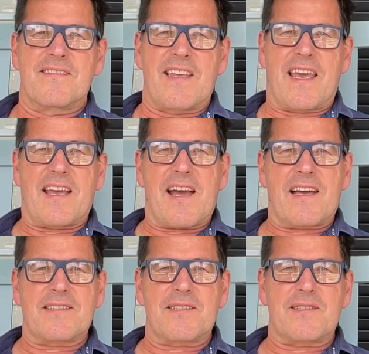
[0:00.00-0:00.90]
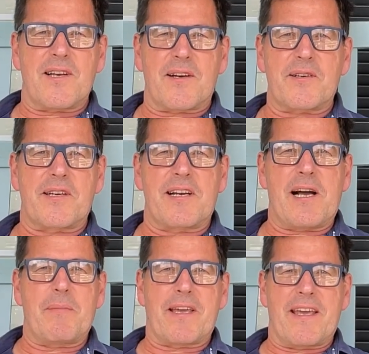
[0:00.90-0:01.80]
Hey guys, it's Dr.
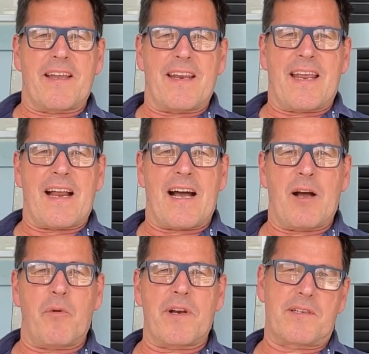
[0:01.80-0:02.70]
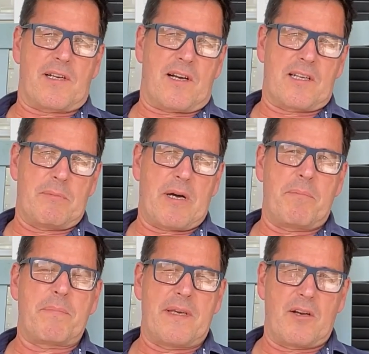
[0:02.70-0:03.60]
Kanab again, and I want to talk
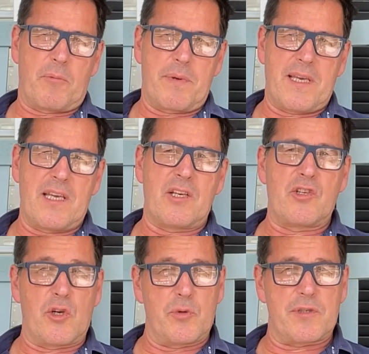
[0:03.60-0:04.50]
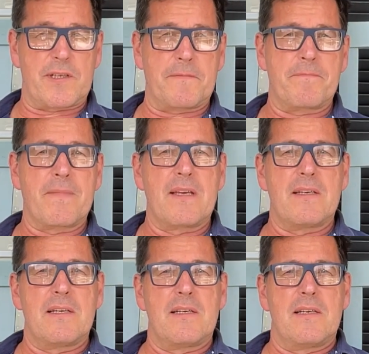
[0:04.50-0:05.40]
about PRP dosing.
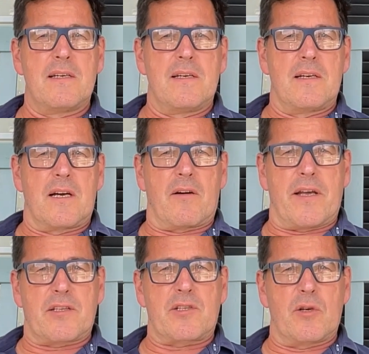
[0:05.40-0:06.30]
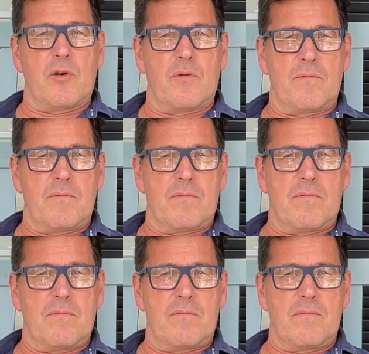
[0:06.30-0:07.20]
All right, so
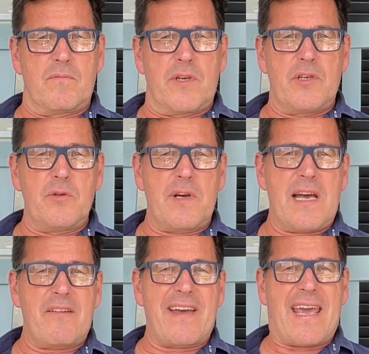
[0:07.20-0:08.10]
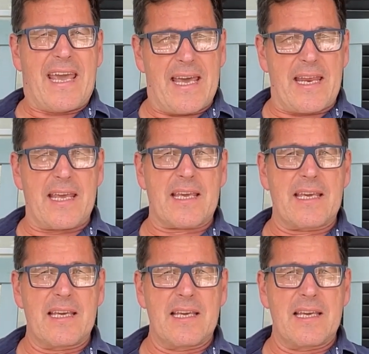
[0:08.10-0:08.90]
when you have a headache,